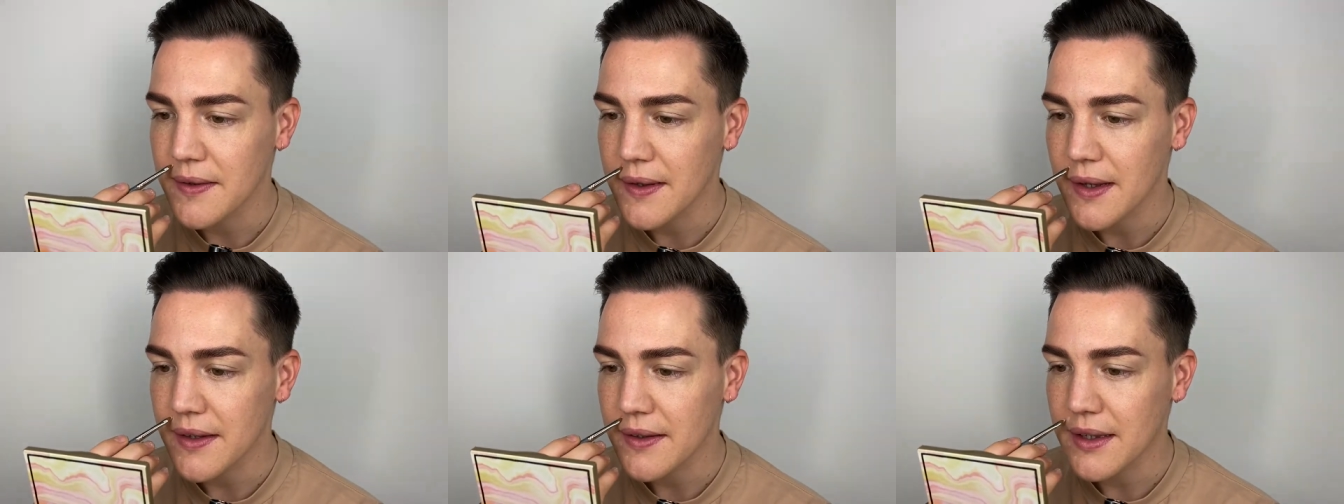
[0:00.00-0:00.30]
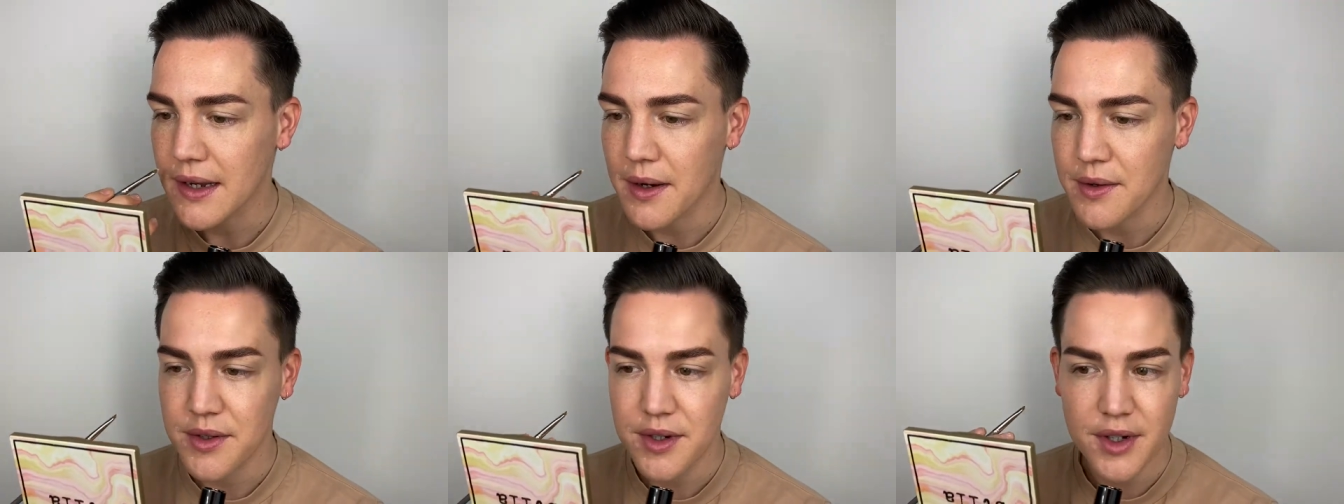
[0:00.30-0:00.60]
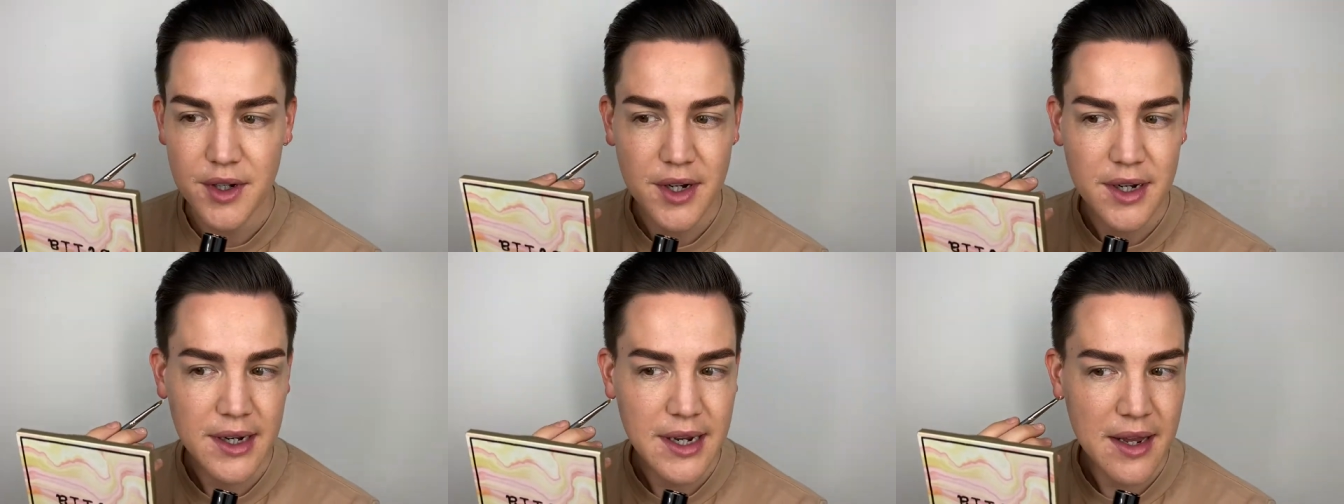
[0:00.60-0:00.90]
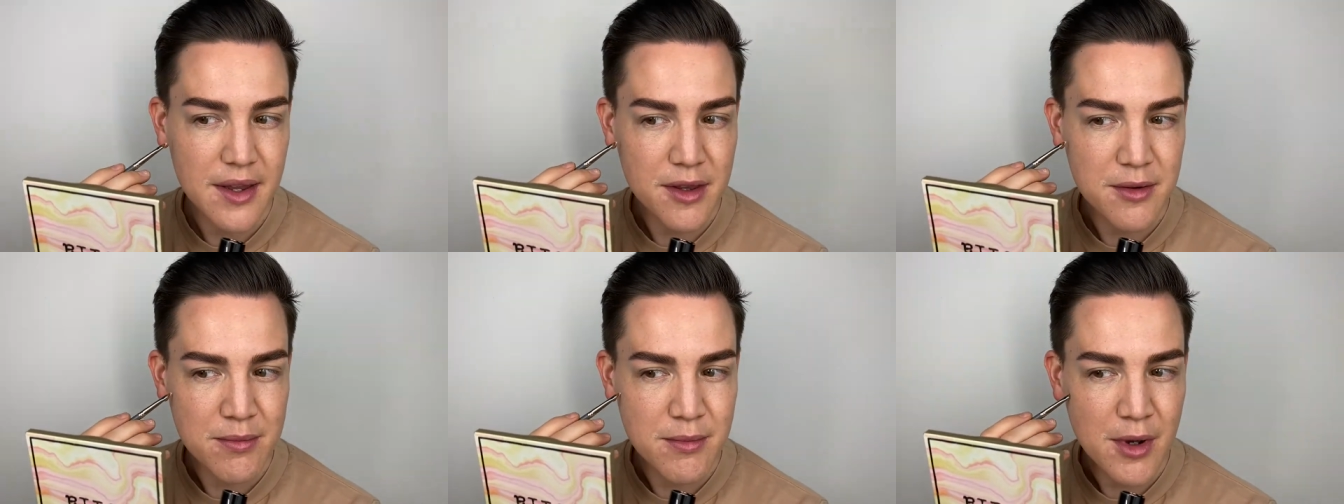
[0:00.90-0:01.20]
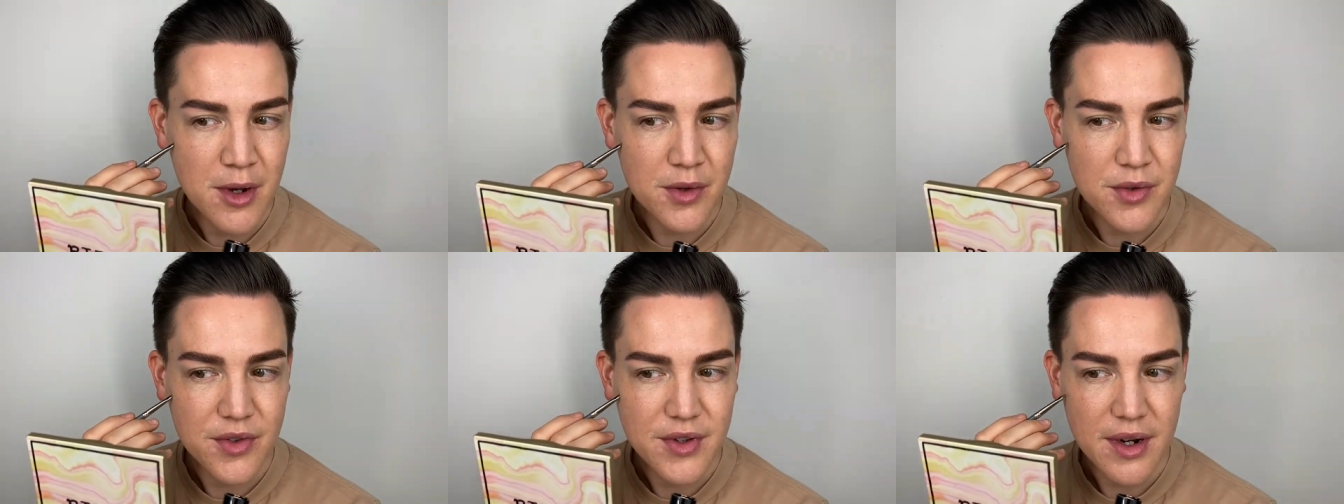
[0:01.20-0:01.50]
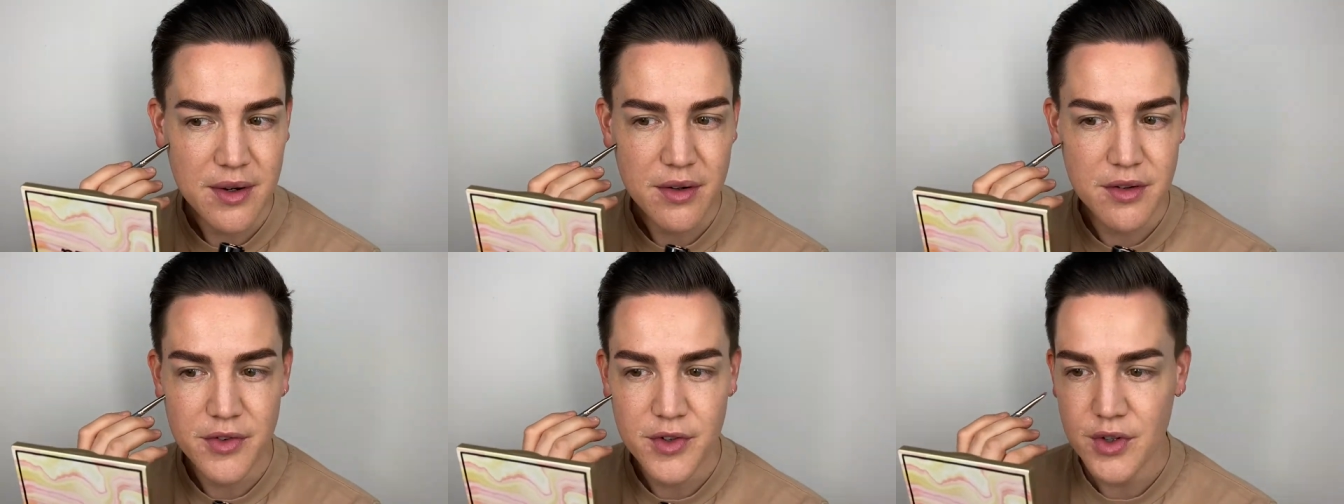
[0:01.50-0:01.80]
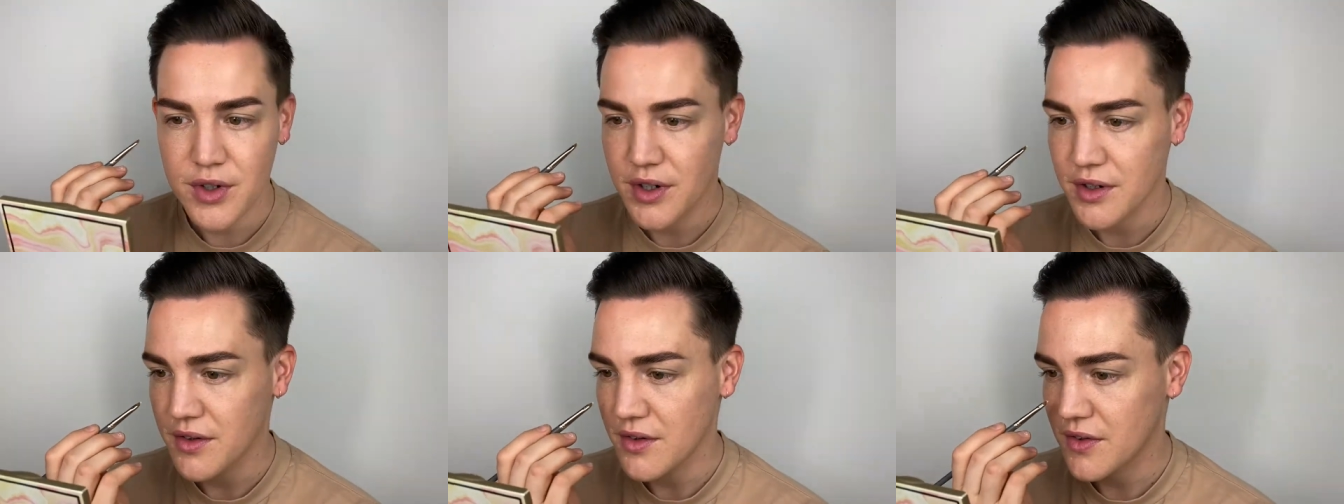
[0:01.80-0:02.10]
that's how you're going to get the most out of your
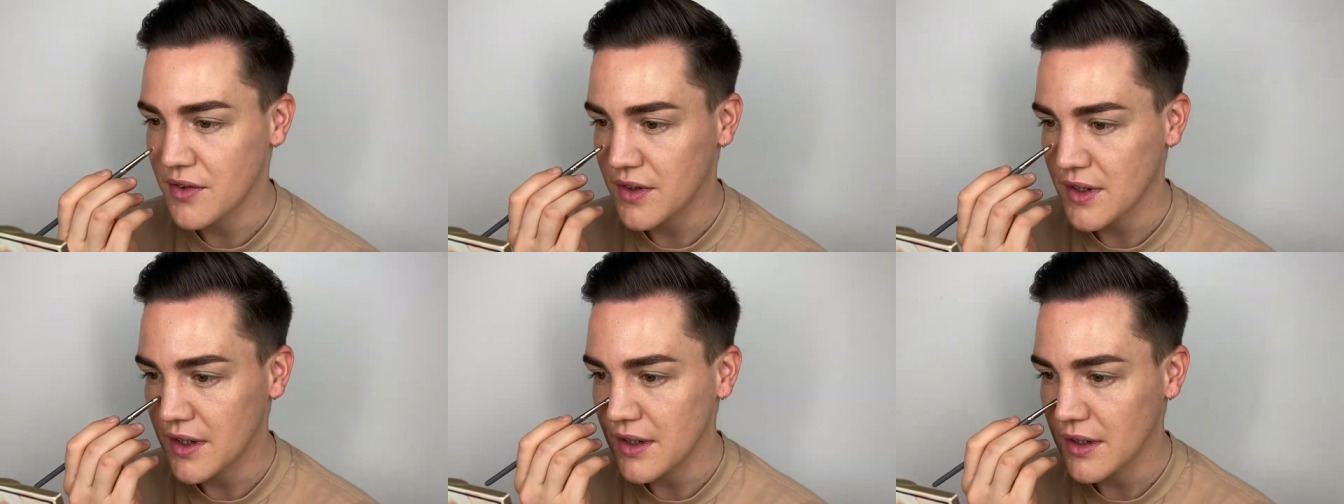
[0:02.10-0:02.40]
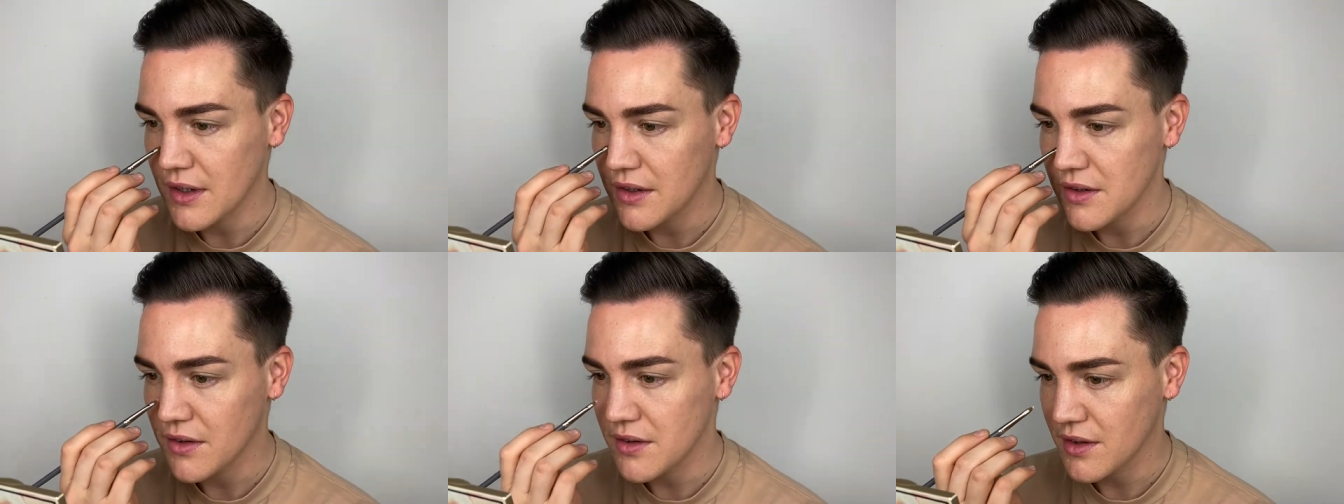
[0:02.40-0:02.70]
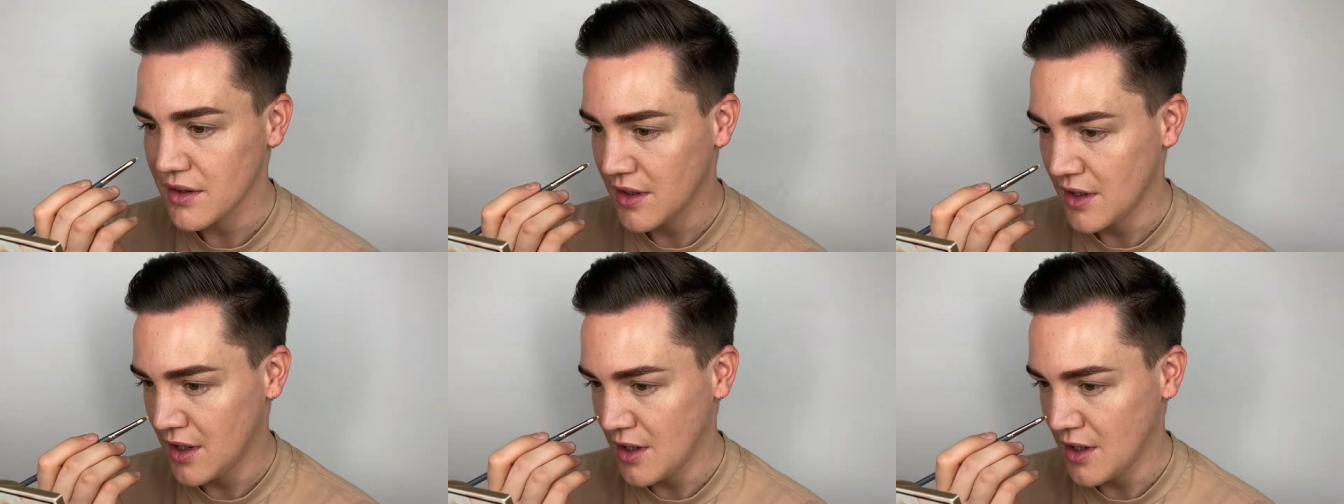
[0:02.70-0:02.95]
concealers